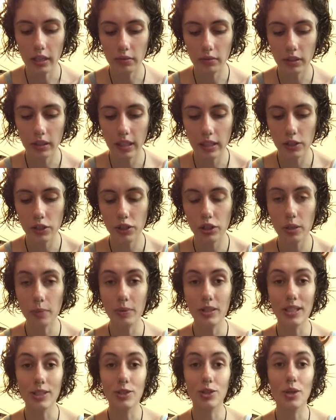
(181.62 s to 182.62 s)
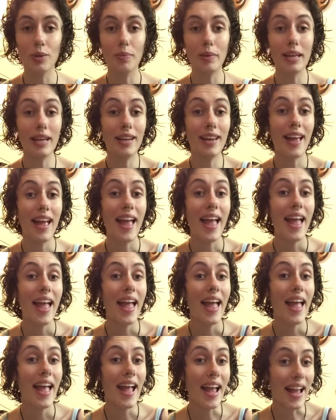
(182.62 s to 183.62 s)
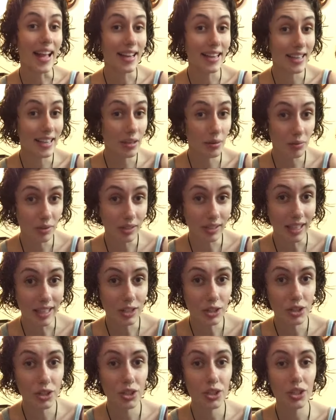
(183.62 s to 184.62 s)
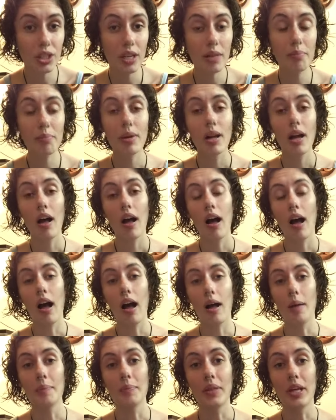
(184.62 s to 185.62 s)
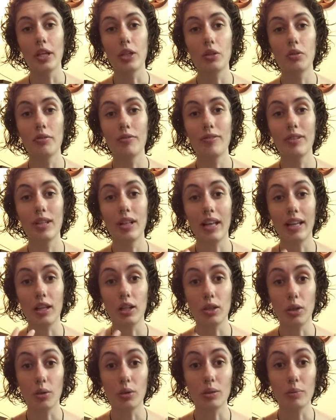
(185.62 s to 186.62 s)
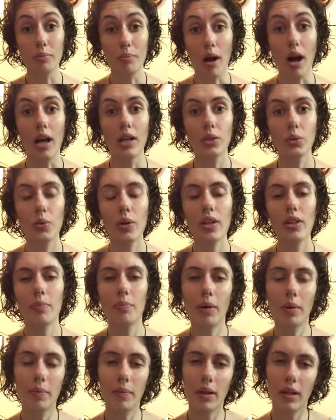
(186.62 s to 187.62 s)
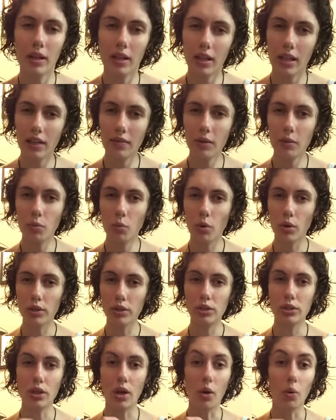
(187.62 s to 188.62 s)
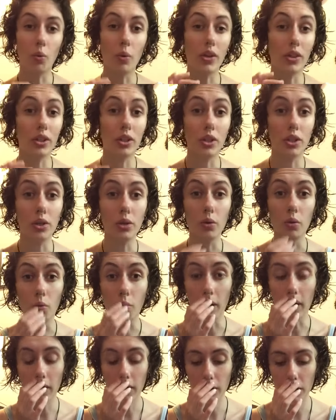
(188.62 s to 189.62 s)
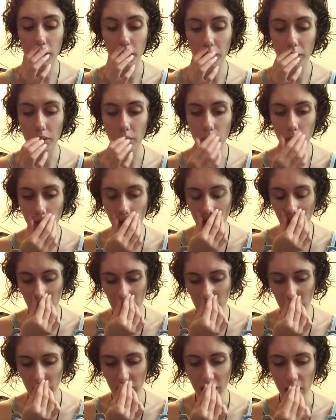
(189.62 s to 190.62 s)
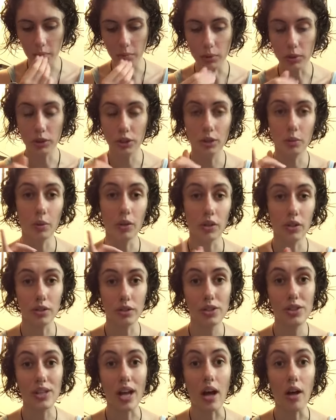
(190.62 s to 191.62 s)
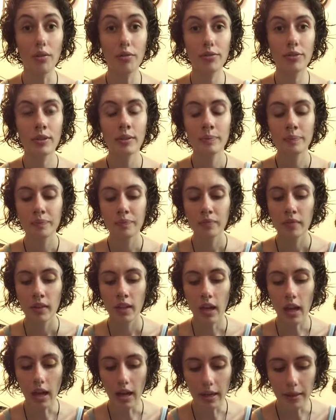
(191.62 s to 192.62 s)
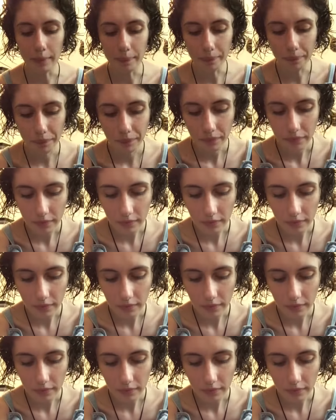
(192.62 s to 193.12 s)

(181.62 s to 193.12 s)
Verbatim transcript: in relationships, this could be any relationship um, that you feel a close bond with, but even more so with you. Where are you not cutting the bullshit with yourself? Um,